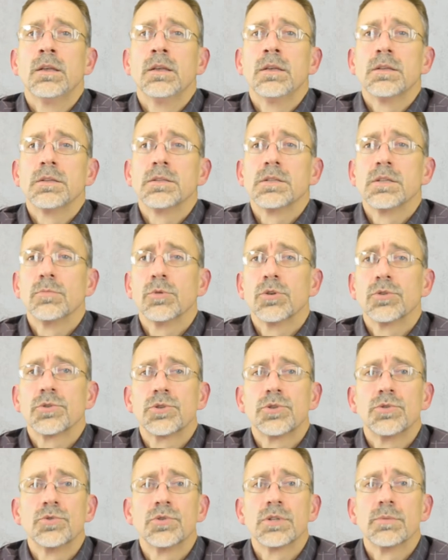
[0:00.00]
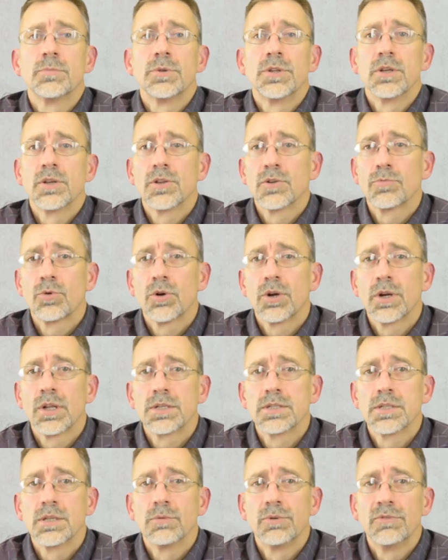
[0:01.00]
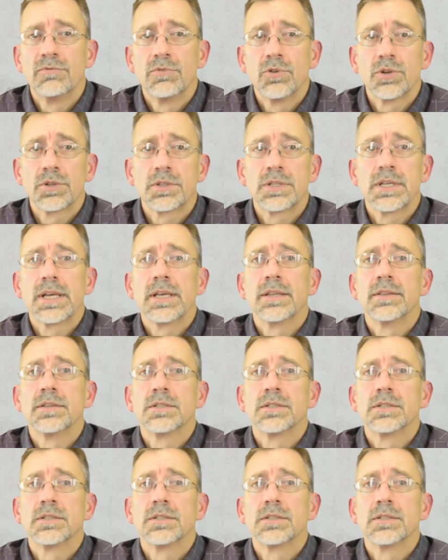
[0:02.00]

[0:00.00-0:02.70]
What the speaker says: Similar to some of the other products that we've looked at,